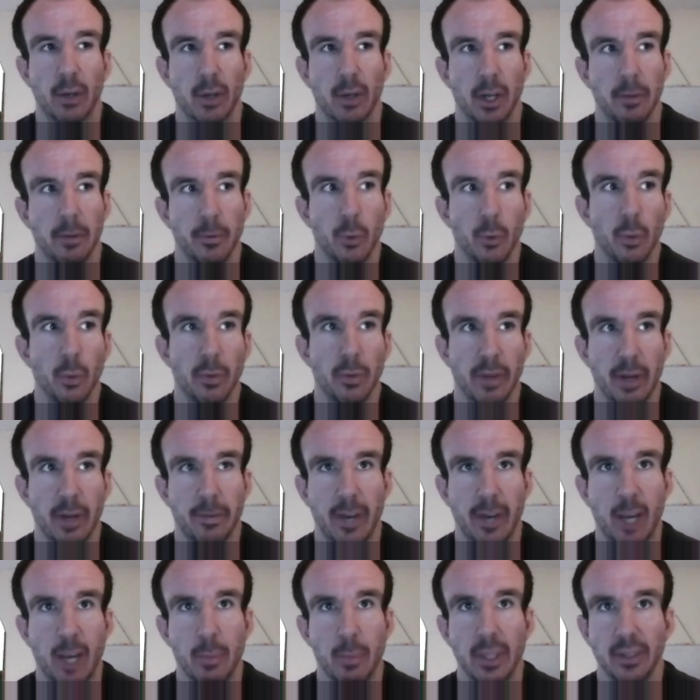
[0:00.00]
kind of all of our
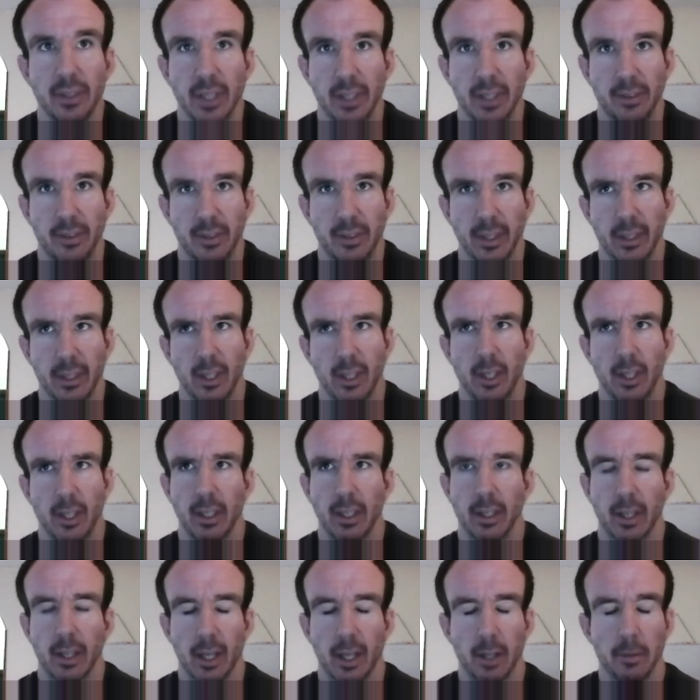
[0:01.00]
family tested,
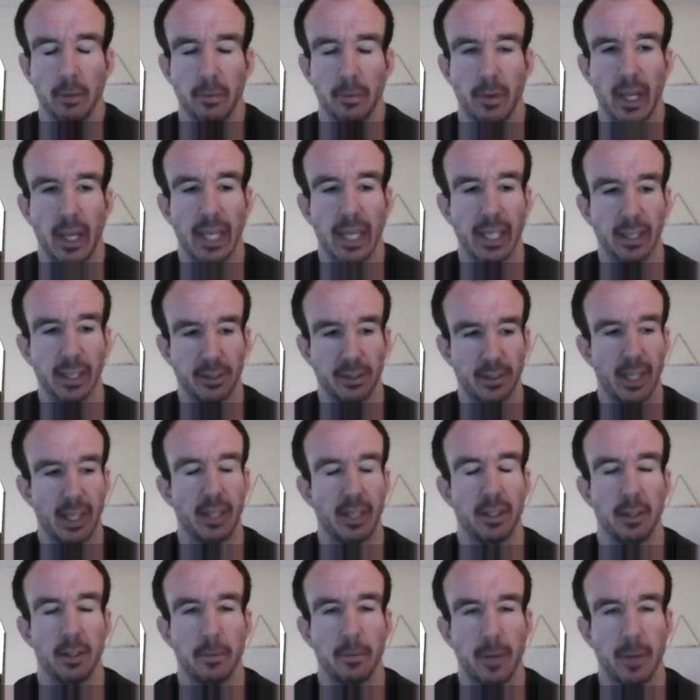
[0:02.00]
and kind of like
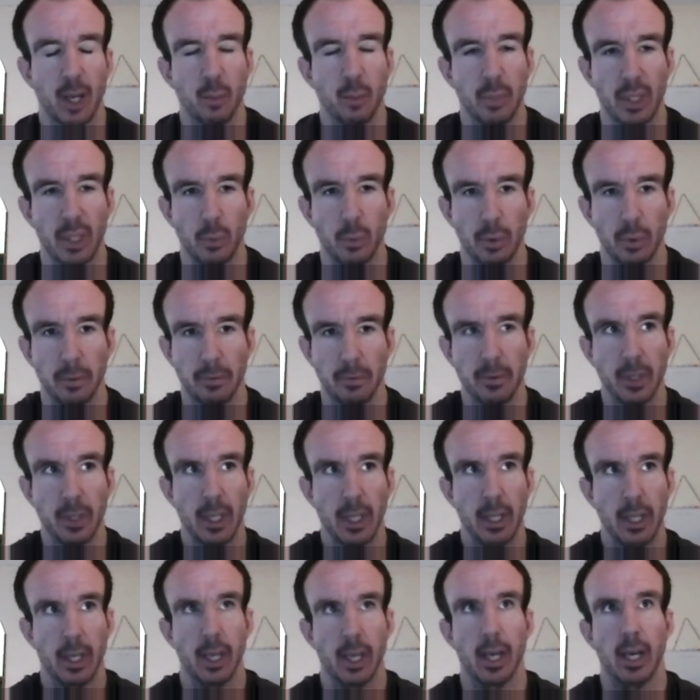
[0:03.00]
extended family with
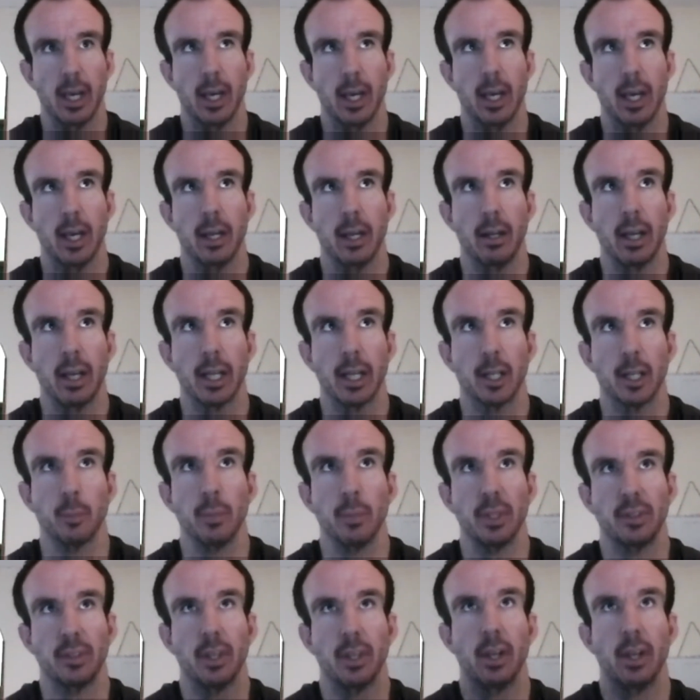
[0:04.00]
like
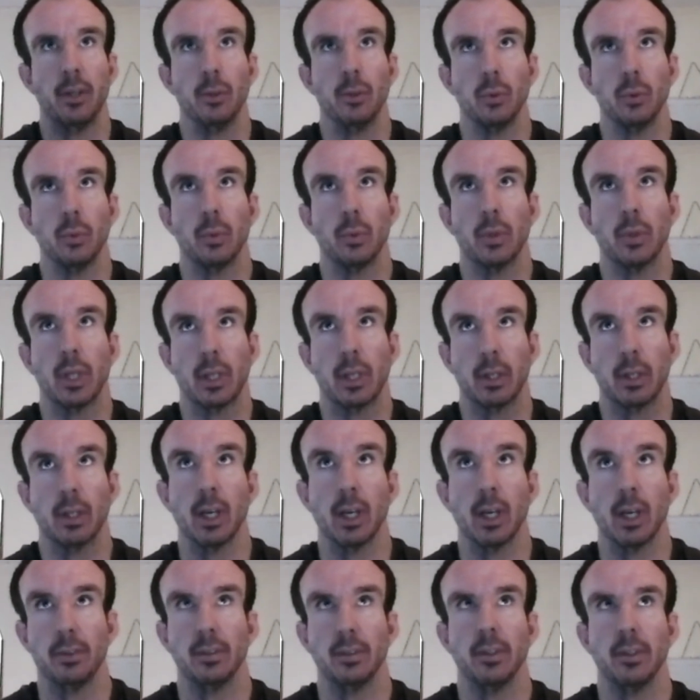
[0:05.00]
maternal
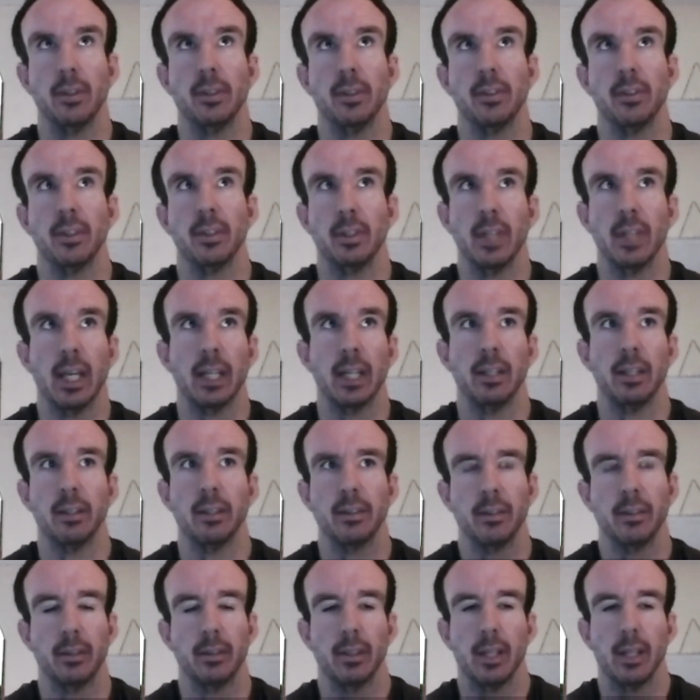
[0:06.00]
cousins and
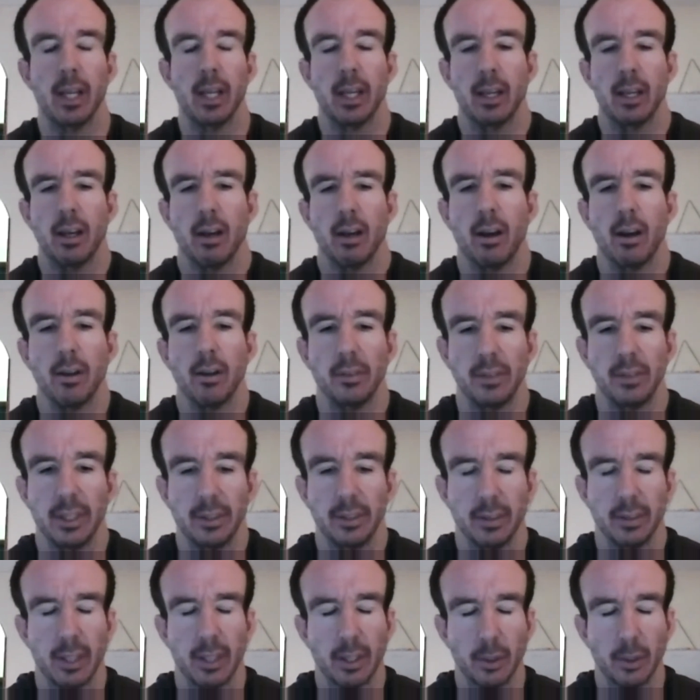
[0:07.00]

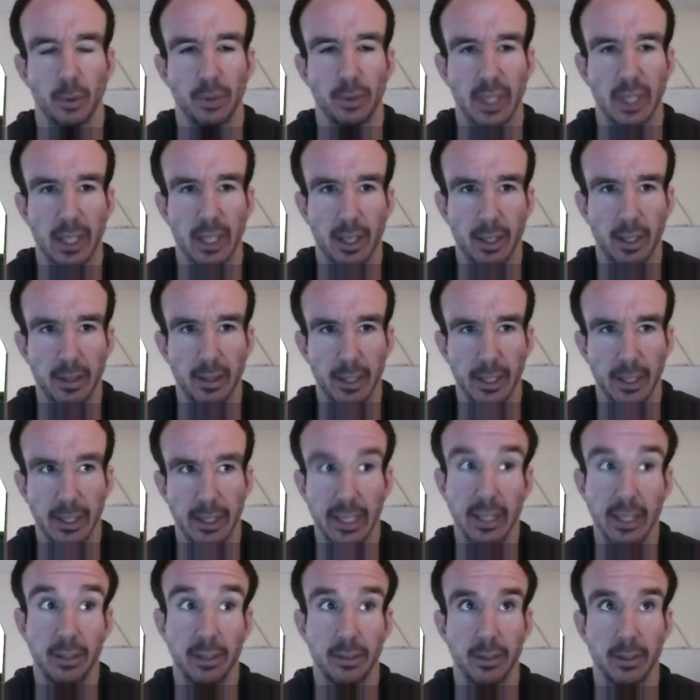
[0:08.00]
aunties and uncles, that kind of
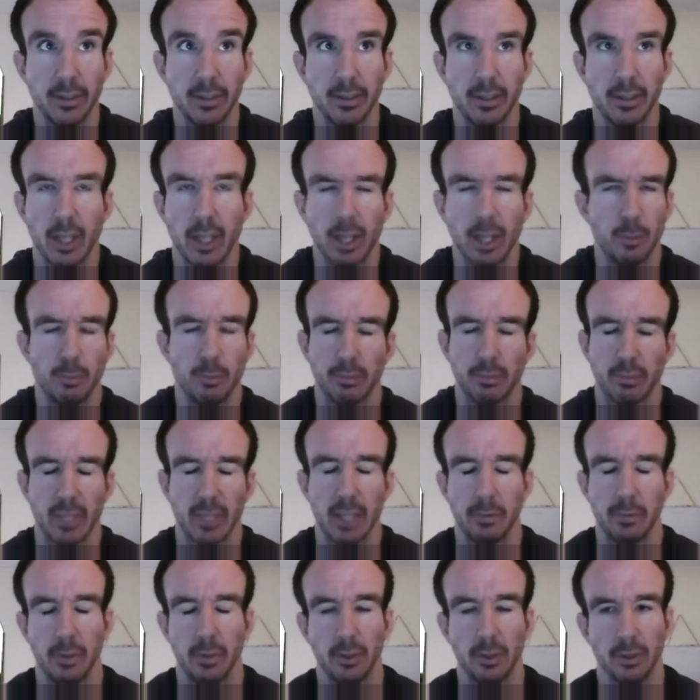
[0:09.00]
thing, nieces,
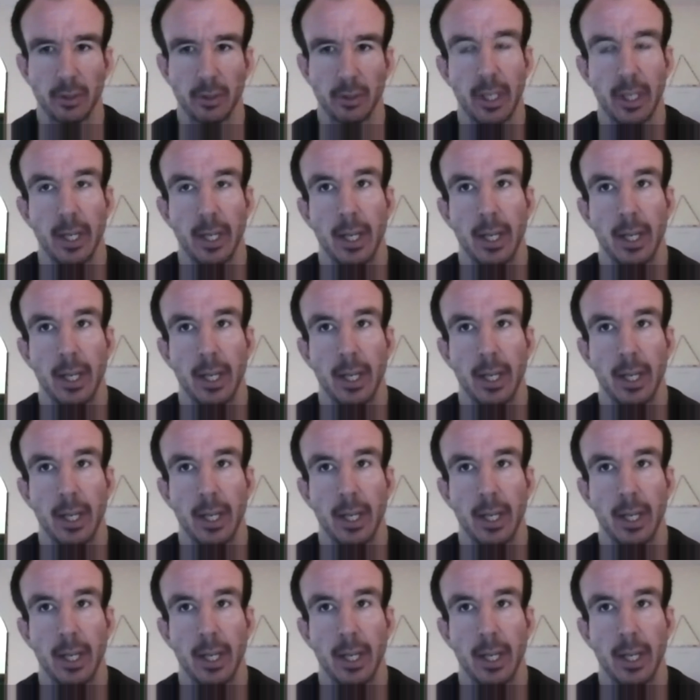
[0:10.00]
nephews. So